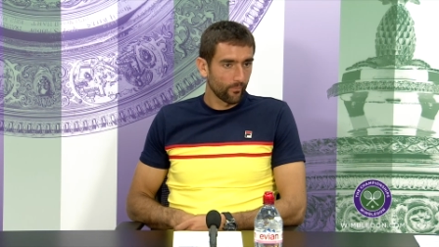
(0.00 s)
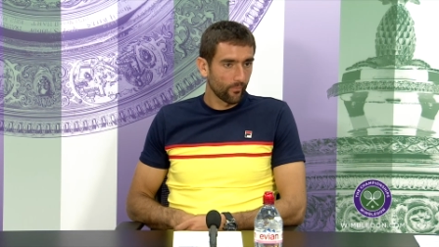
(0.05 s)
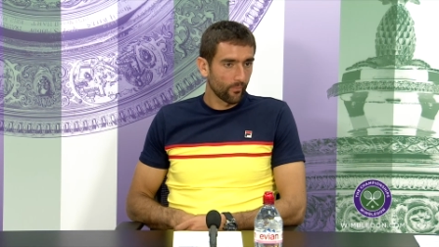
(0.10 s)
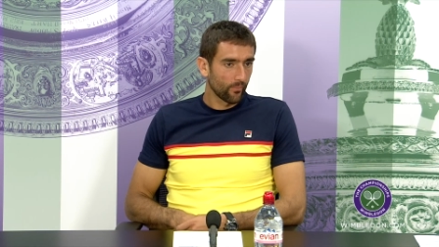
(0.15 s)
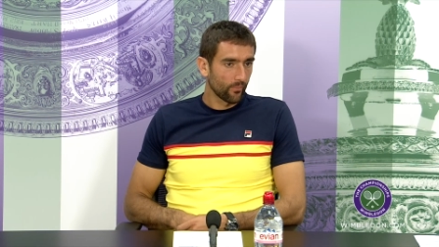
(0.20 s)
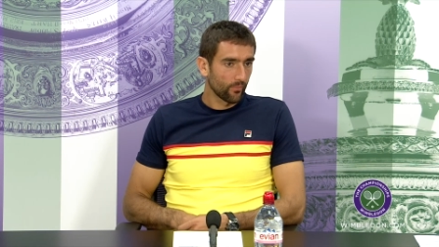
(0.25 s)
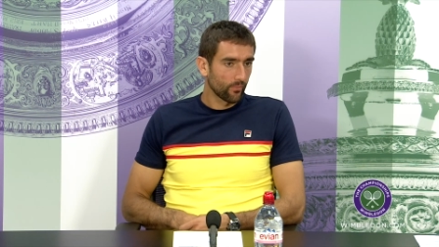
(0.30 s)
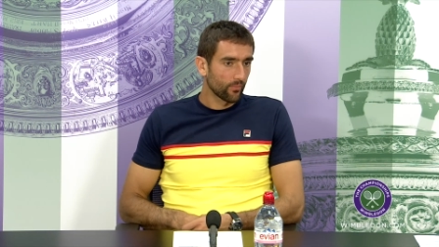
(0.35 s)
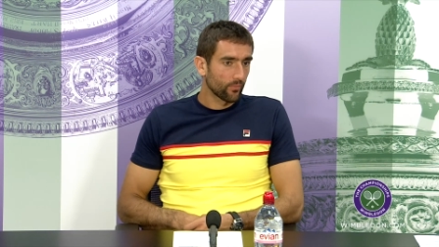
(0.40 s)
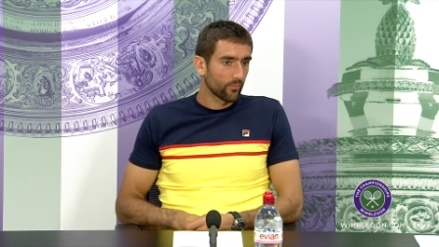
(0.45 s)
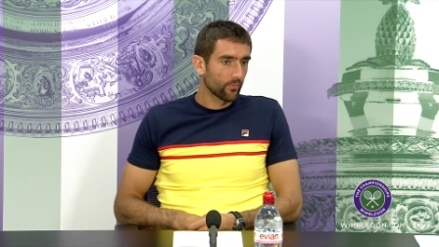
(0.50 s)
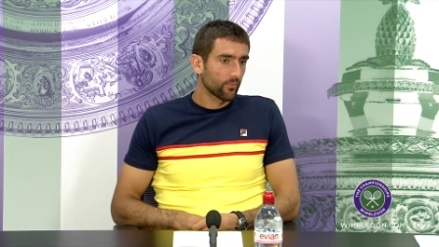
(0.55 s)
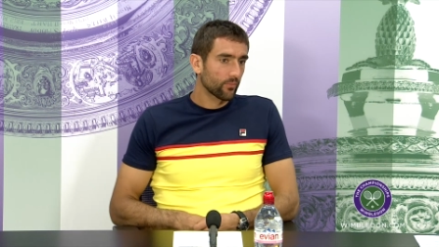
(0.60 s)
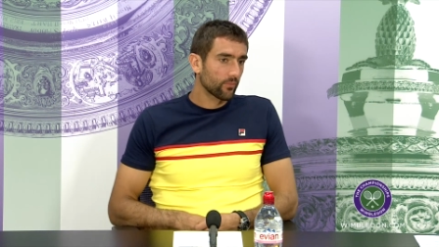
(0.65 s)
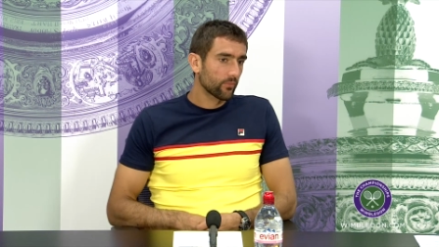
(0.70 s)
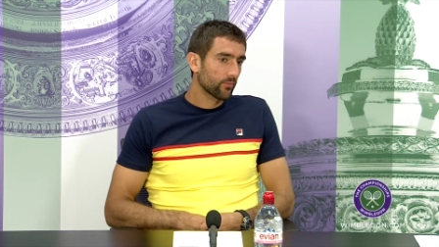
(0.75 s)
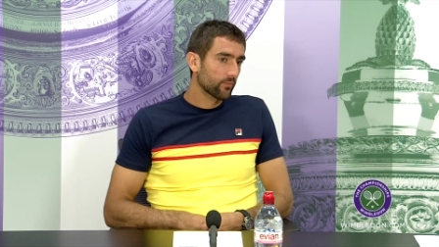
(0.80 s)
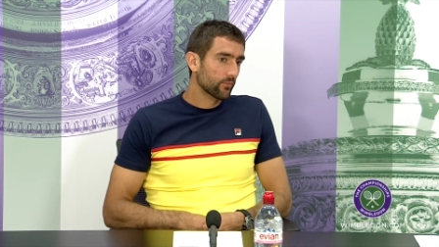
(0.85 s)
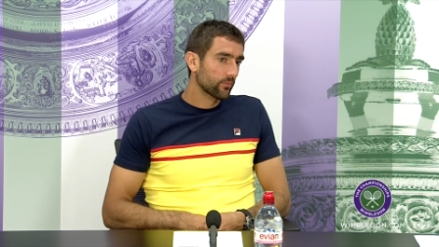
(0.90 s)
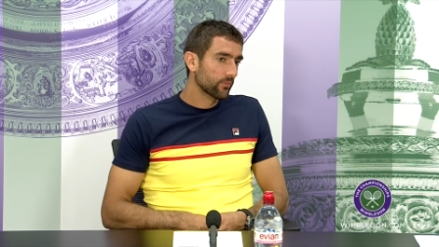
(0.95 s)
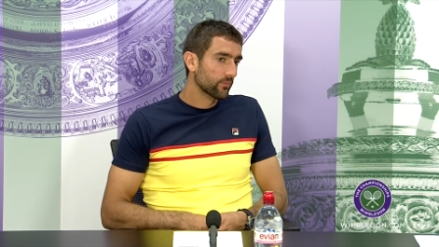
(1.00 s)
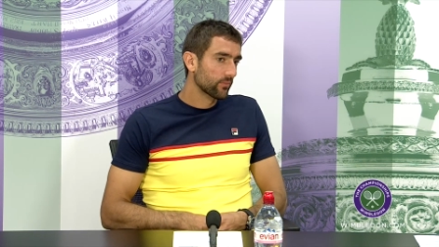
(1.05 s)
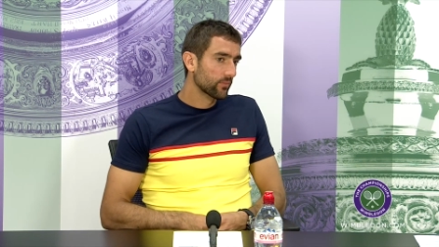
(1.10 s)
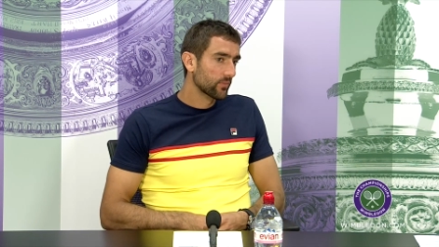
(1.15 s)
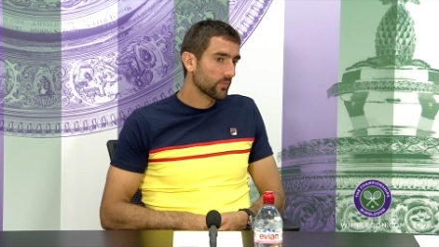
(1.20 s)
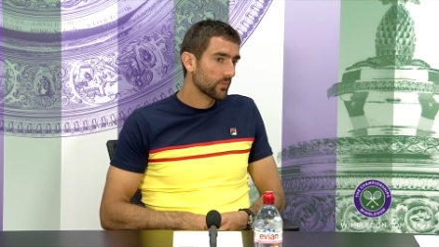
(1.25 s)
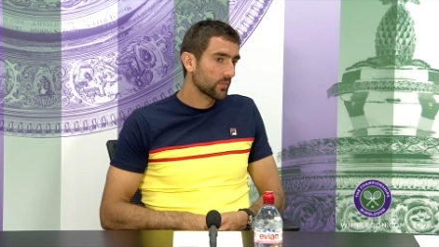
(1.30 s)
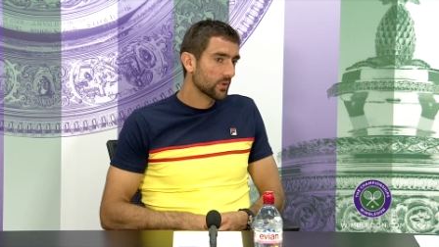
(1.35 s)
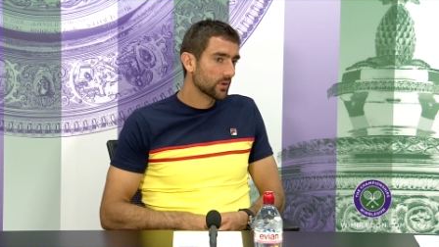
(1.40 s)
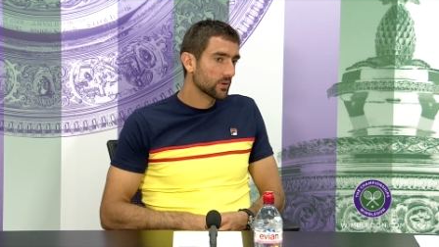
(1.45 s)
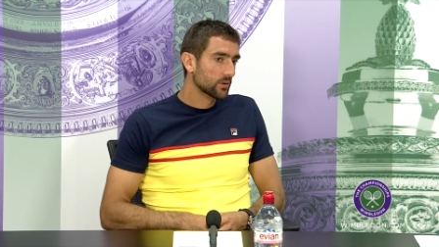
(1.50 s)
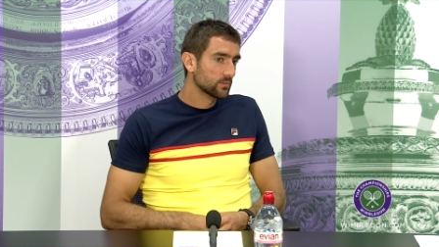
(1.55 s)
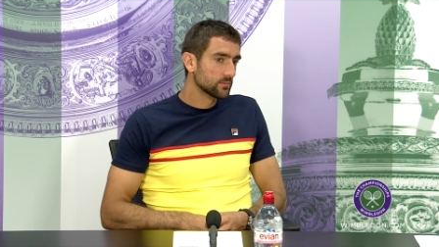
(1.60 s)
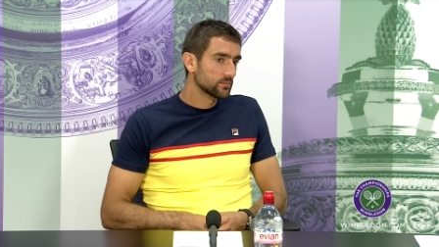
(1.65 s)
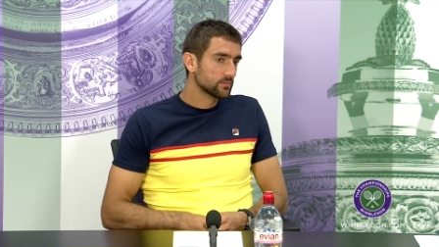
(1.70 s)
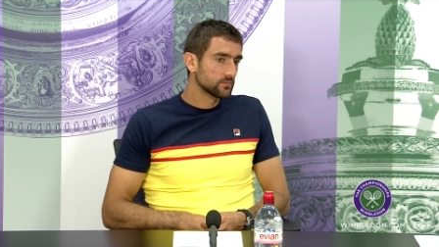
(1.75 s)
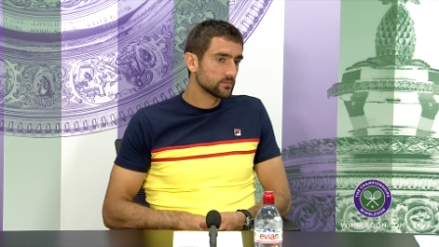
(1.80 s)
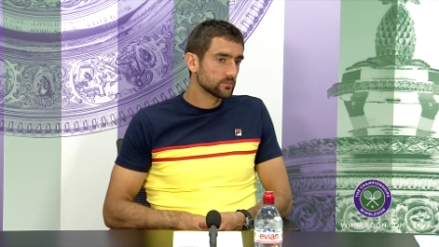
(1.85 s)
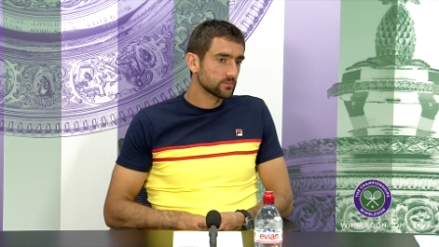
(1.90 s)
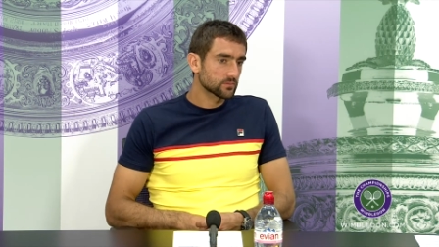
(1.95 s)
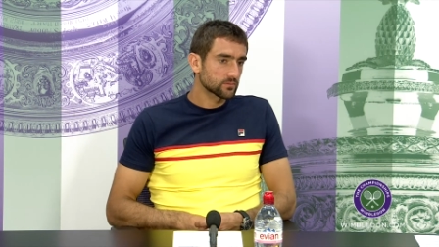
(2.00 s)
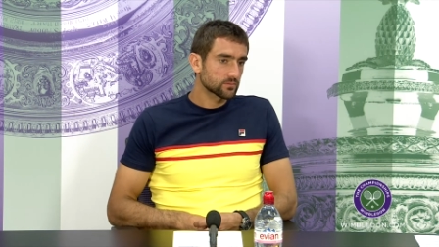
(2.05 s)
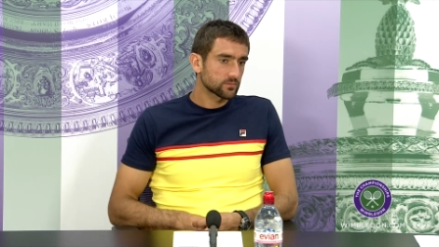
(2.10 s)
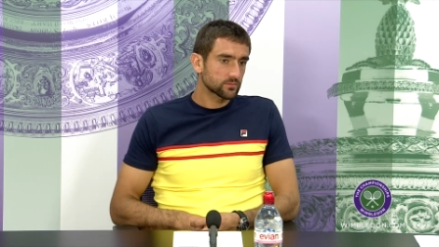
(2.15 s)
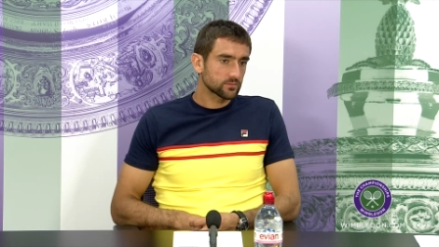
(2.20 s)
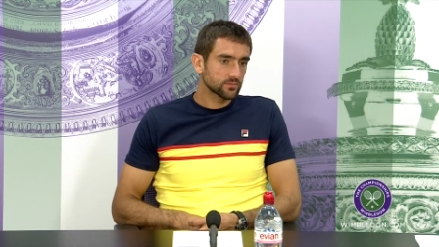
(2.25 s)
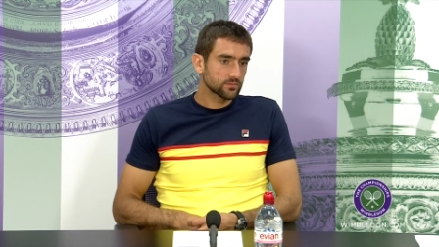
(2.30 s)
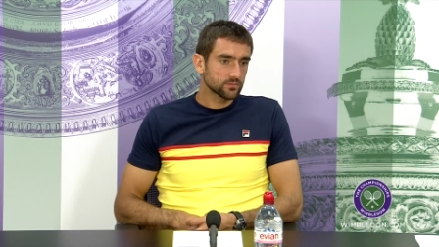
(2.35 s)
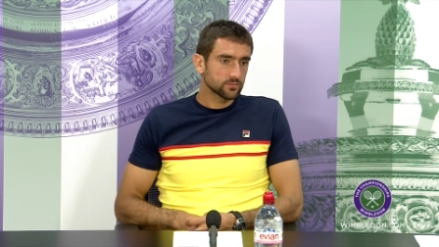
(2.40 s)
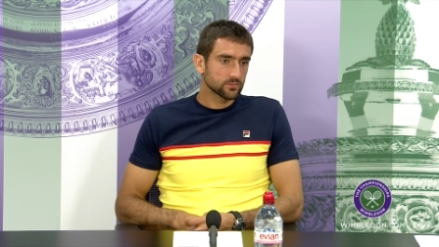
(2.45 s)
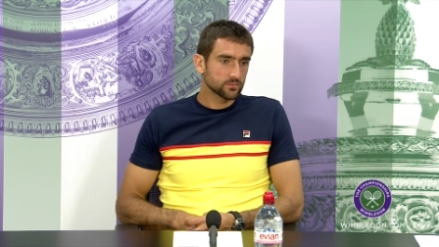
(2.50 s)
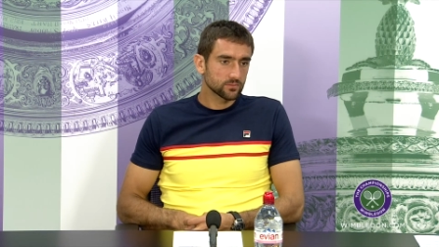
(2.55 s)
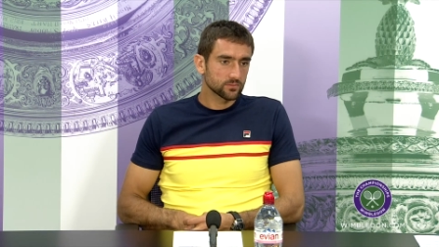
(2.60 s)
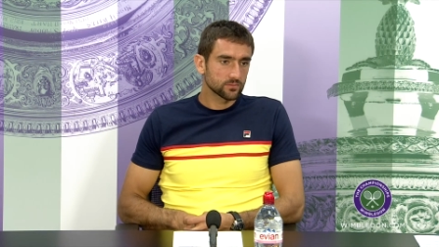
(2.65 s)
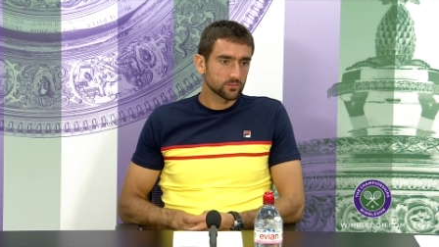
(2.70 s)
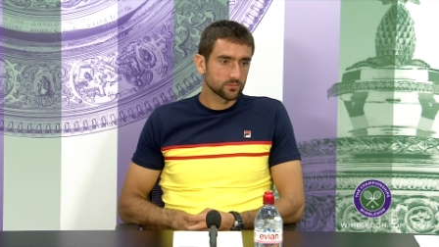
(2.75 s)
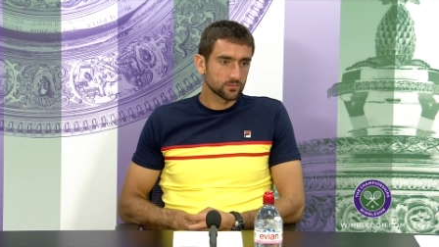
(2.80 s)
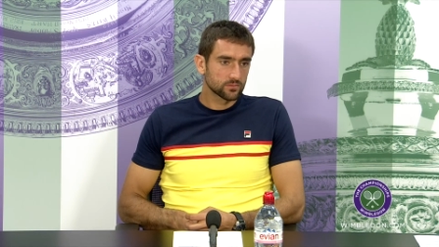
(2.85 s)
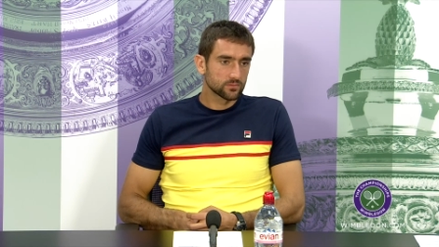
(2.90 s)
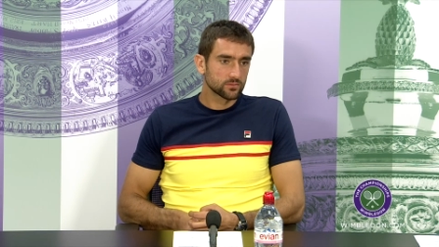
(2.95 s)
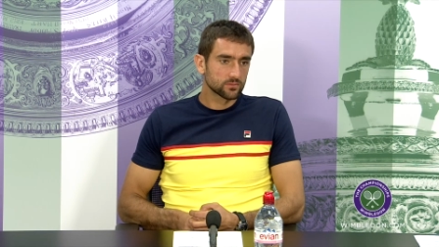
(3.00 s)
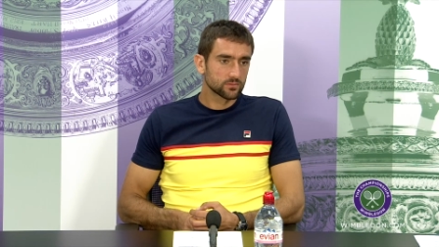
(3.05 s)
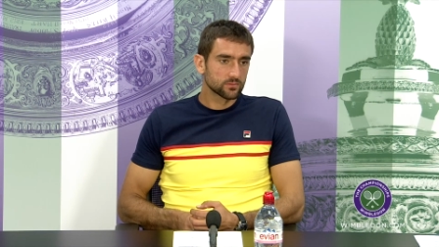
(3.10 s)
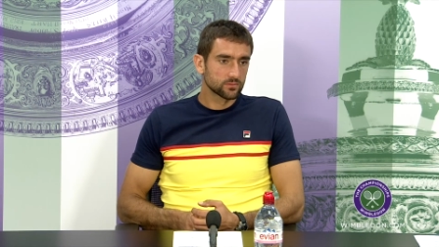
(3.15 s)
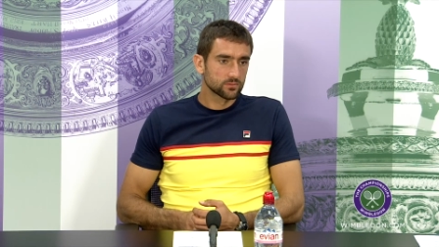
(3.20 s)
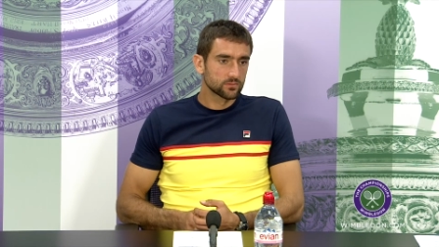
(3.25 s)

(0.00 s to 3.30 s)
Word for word: It was unfortunate last in the final last year to get the blisters.